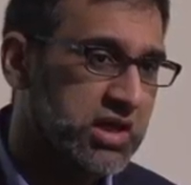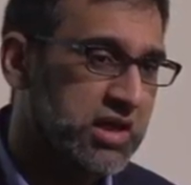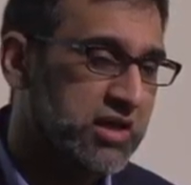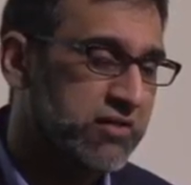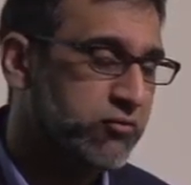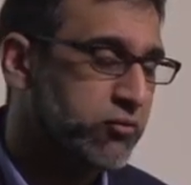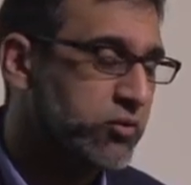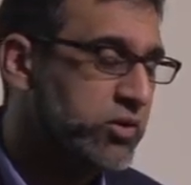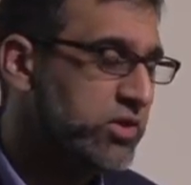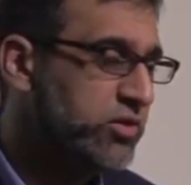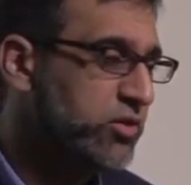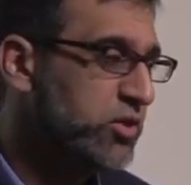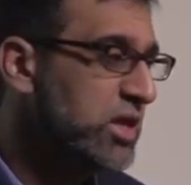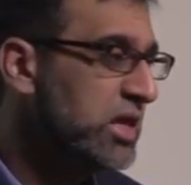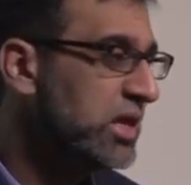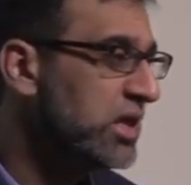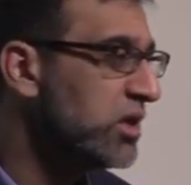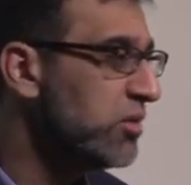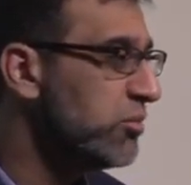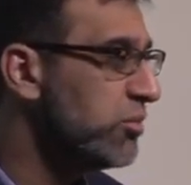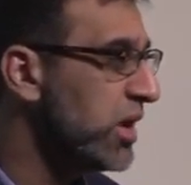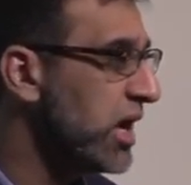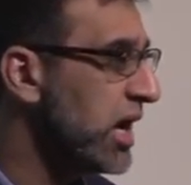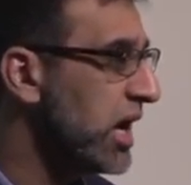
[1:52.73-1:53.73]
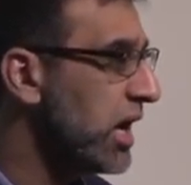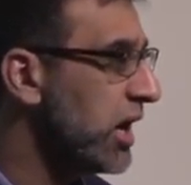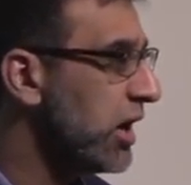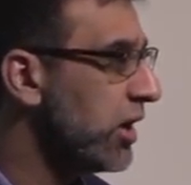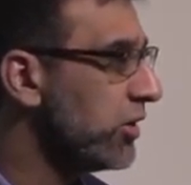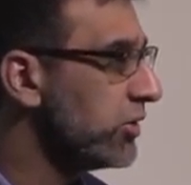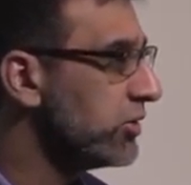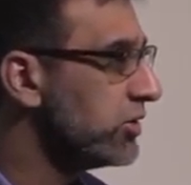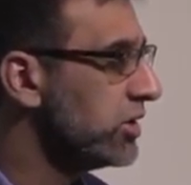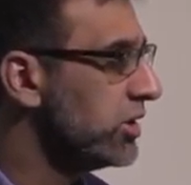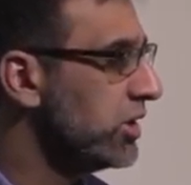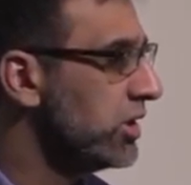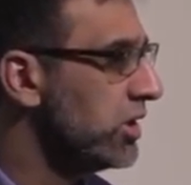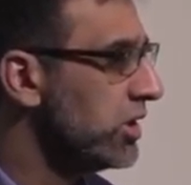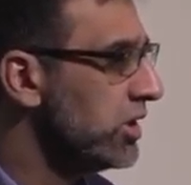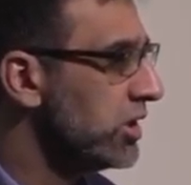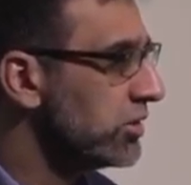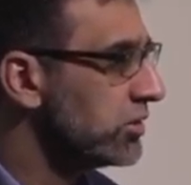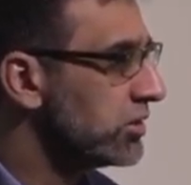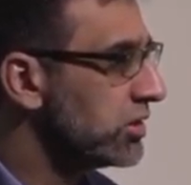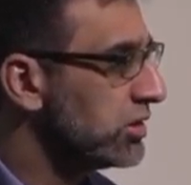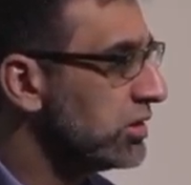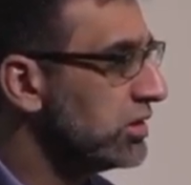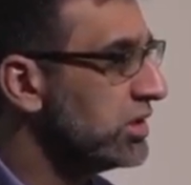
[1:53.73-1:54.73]
If we think
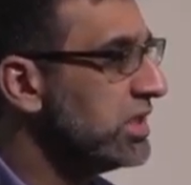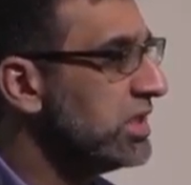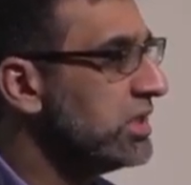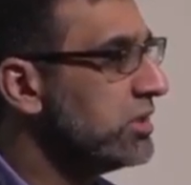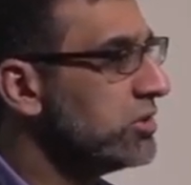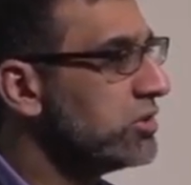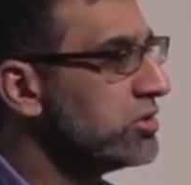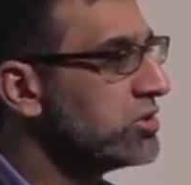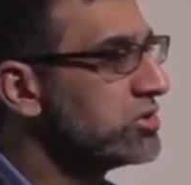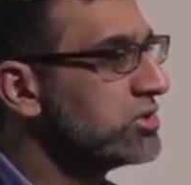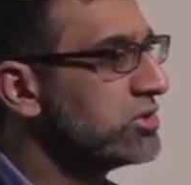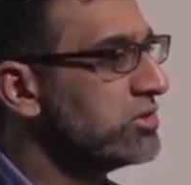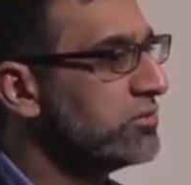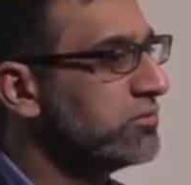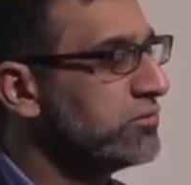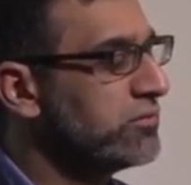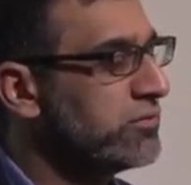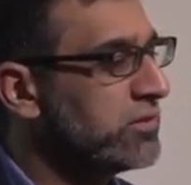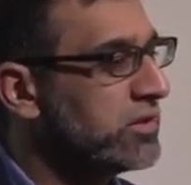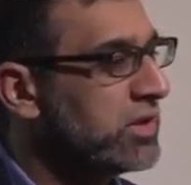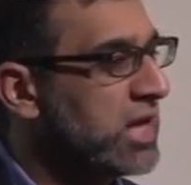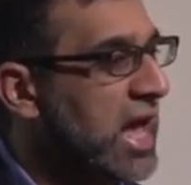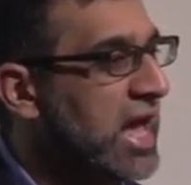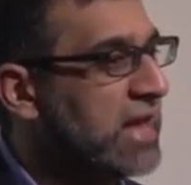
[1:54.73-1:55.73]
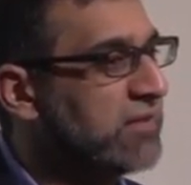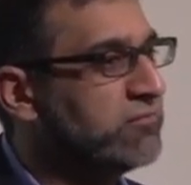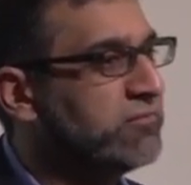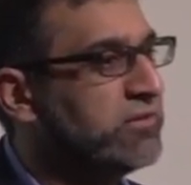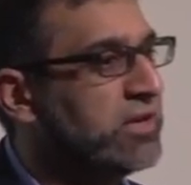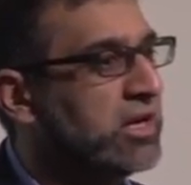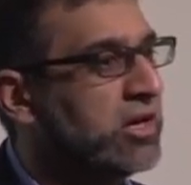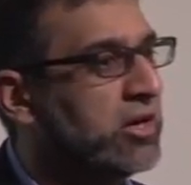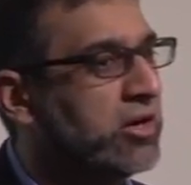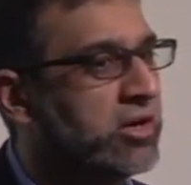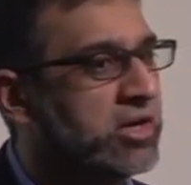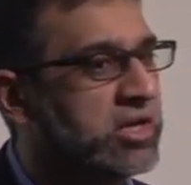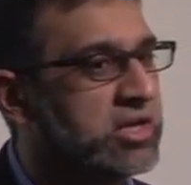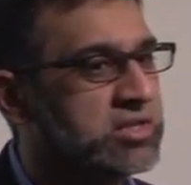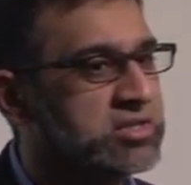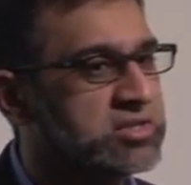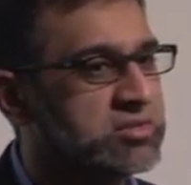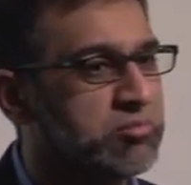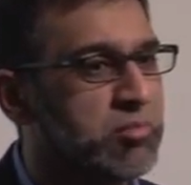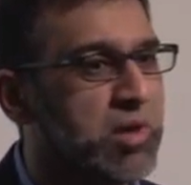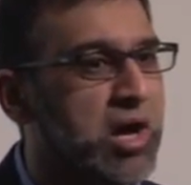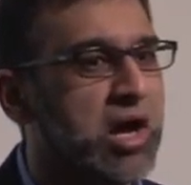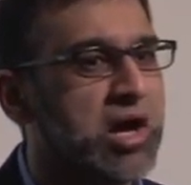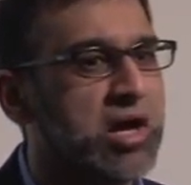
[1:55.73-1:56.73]
about the leaders of at
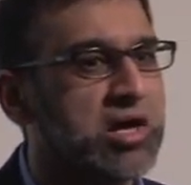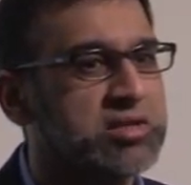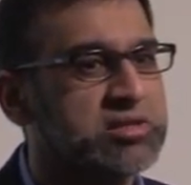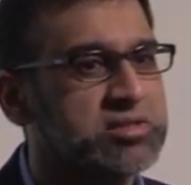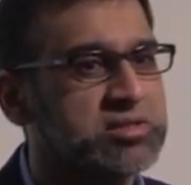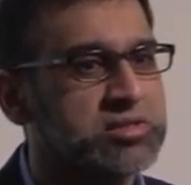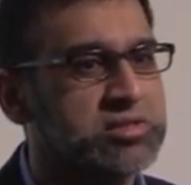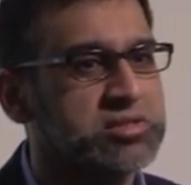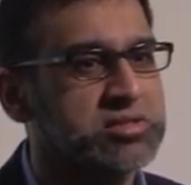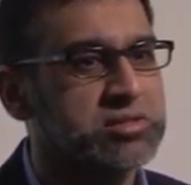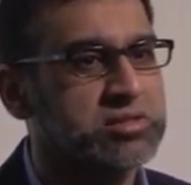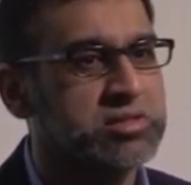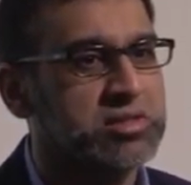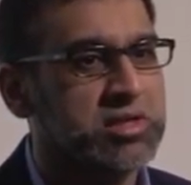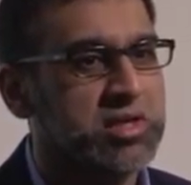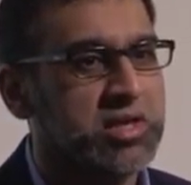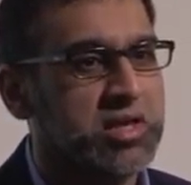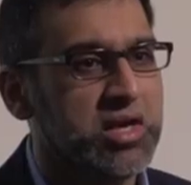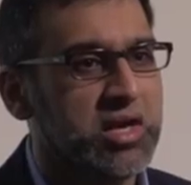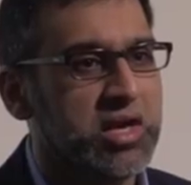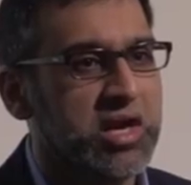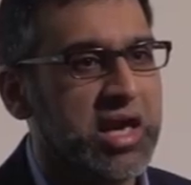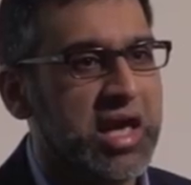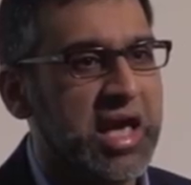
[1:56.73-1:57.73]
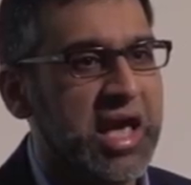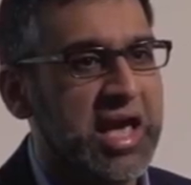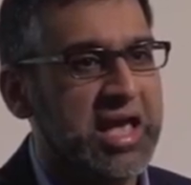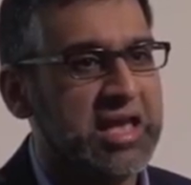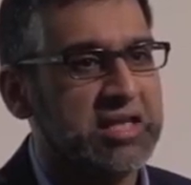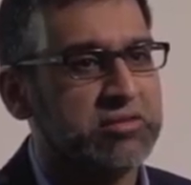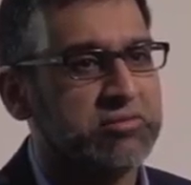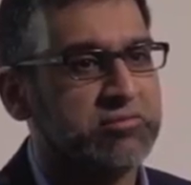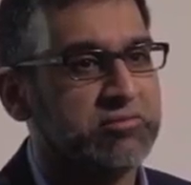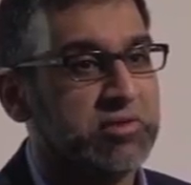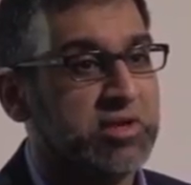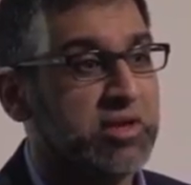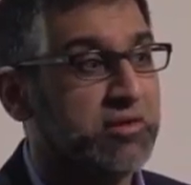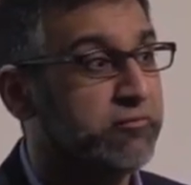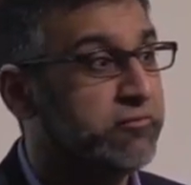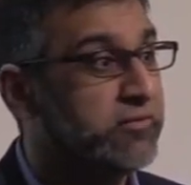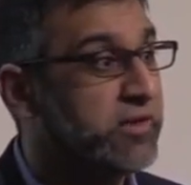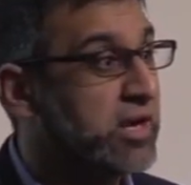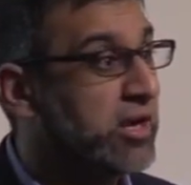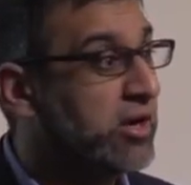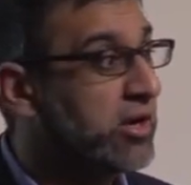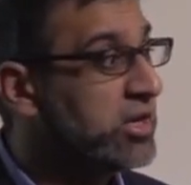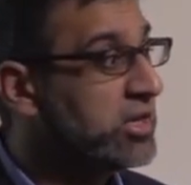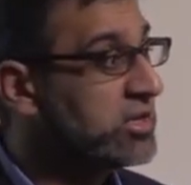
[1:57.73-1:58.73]
various mosques, at the
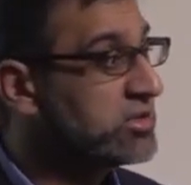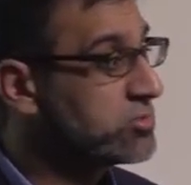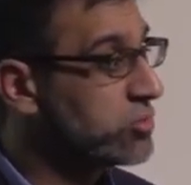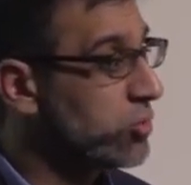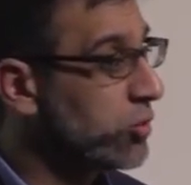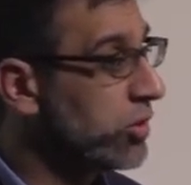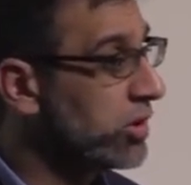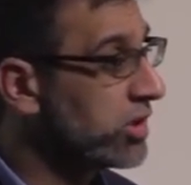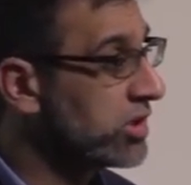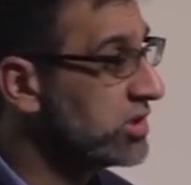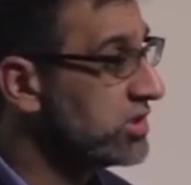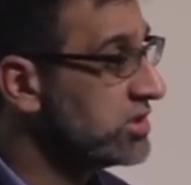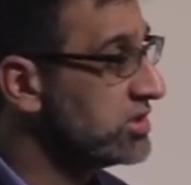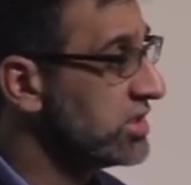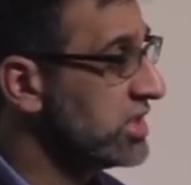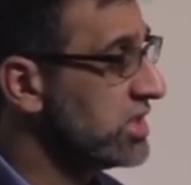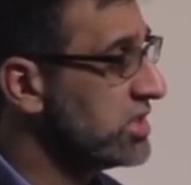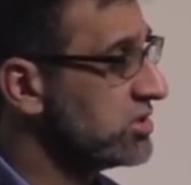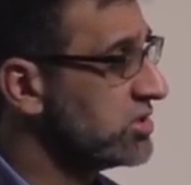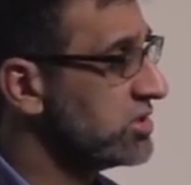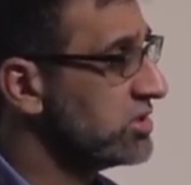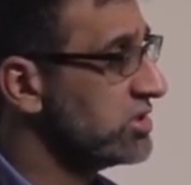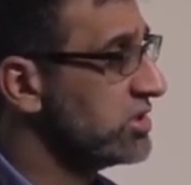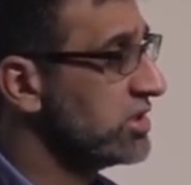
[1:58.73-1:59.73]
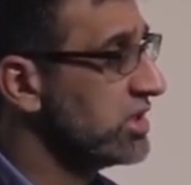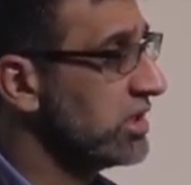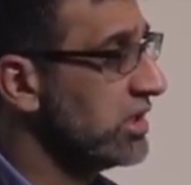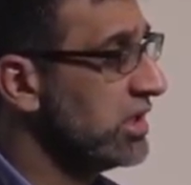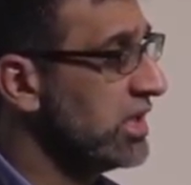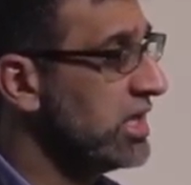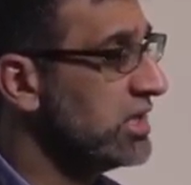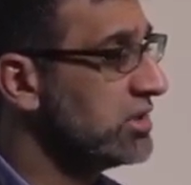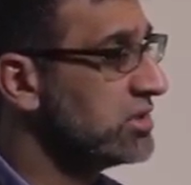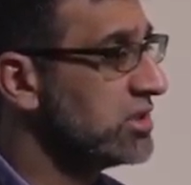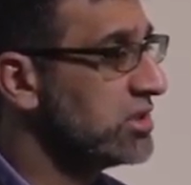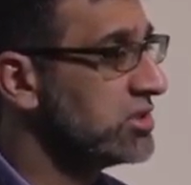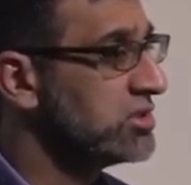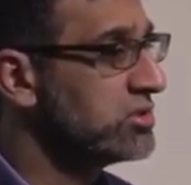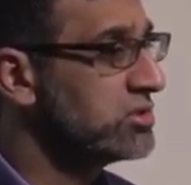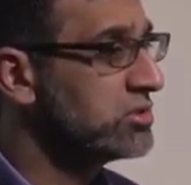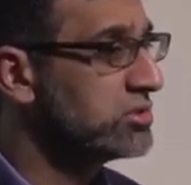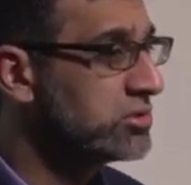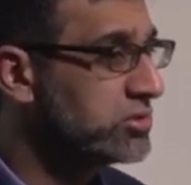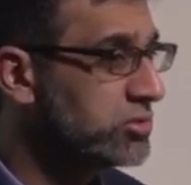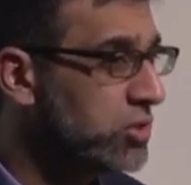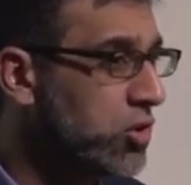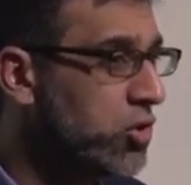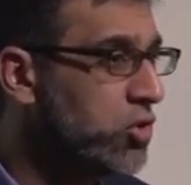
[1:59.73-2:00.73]
various organizations in Atlanta,
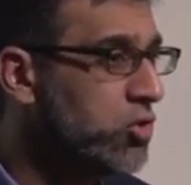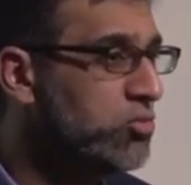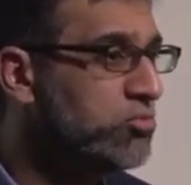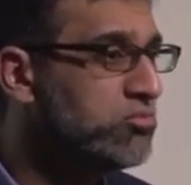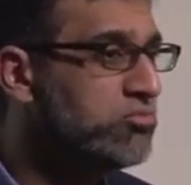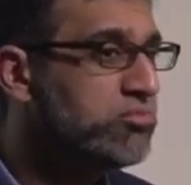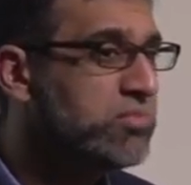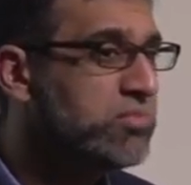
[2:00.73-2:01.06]
so